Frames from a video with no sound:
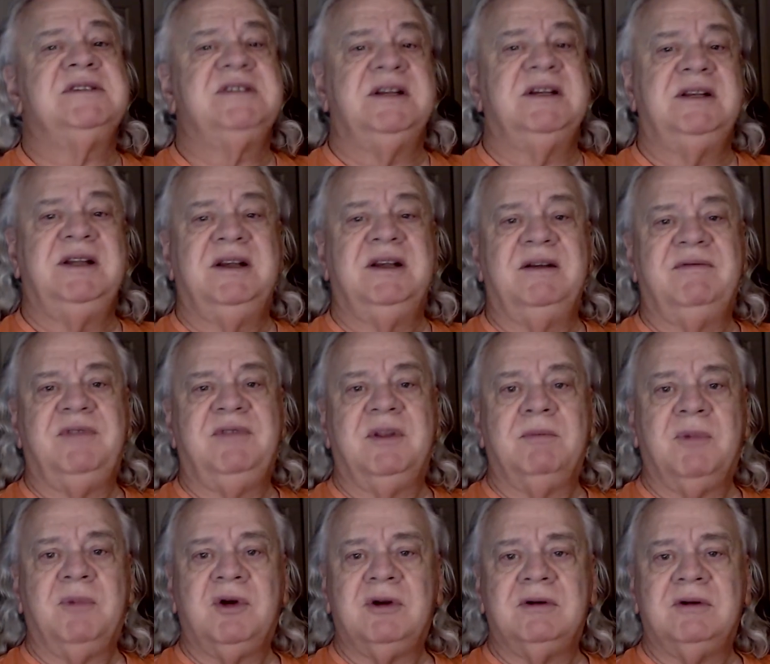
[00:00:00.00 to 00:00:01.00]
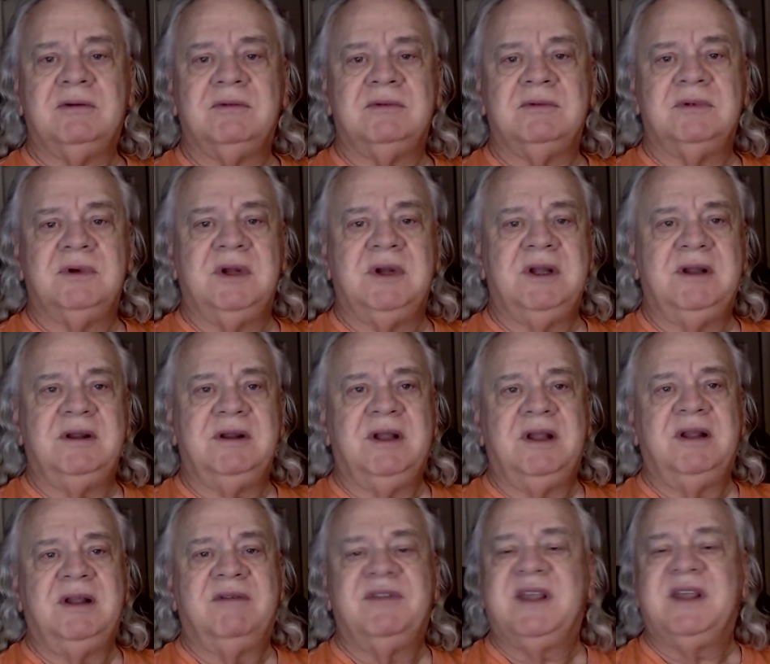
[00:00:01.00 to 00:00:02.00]
that if
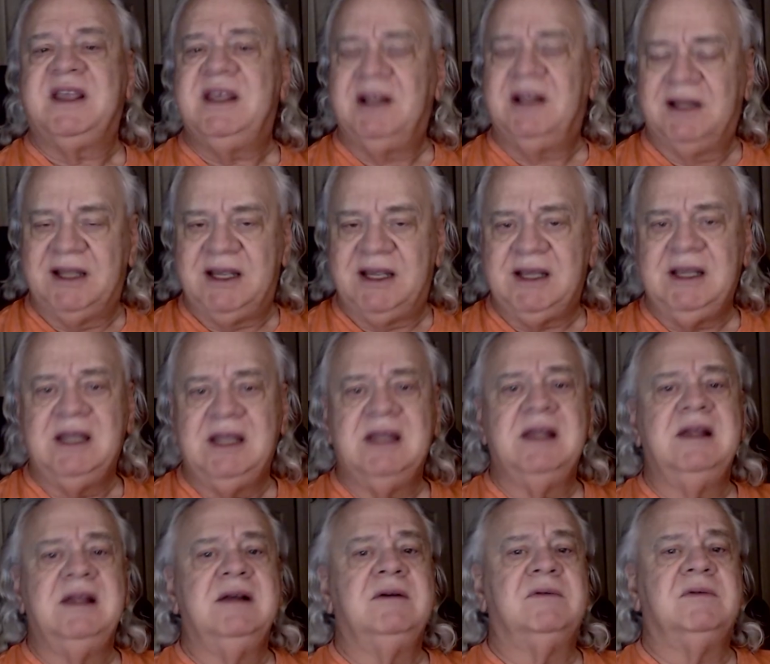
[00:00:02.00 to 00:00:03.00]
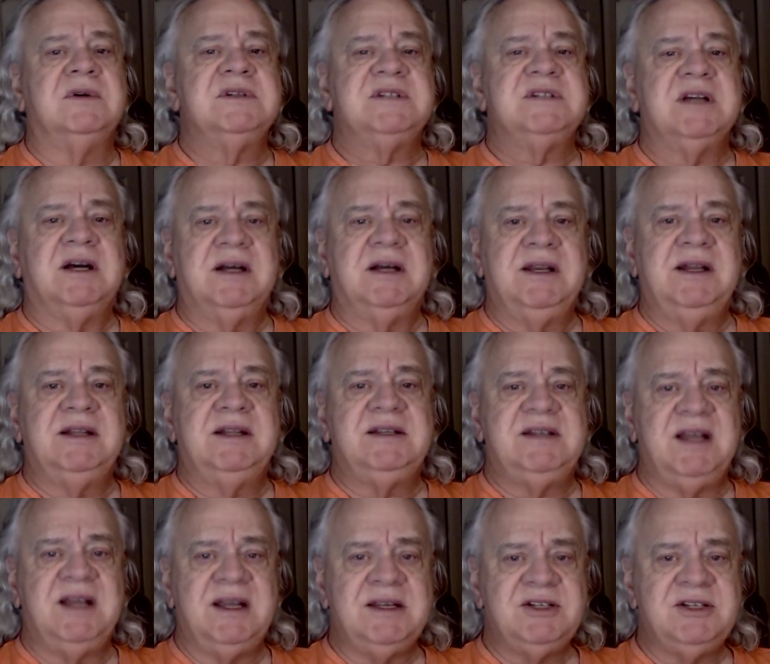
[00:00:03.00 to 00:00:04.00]
the killing was
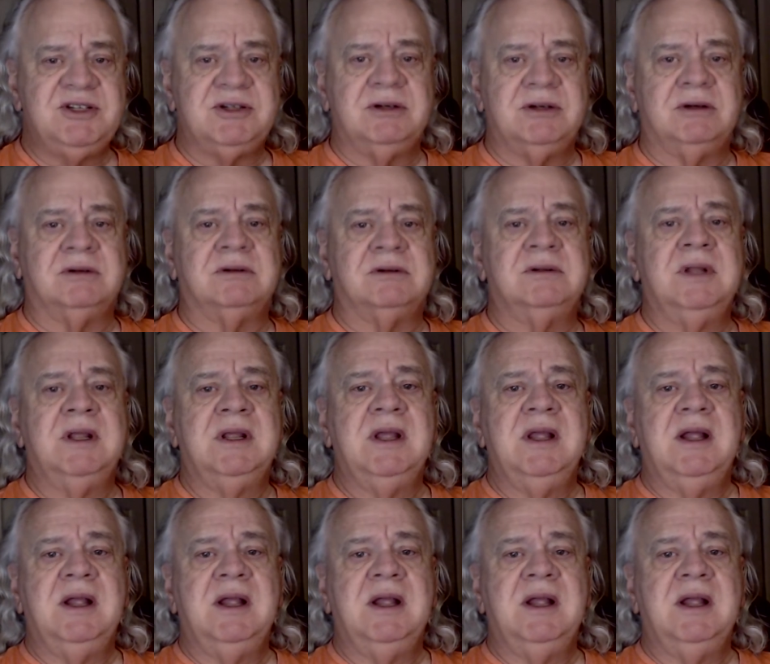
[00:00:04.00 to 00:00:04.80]
unintentional,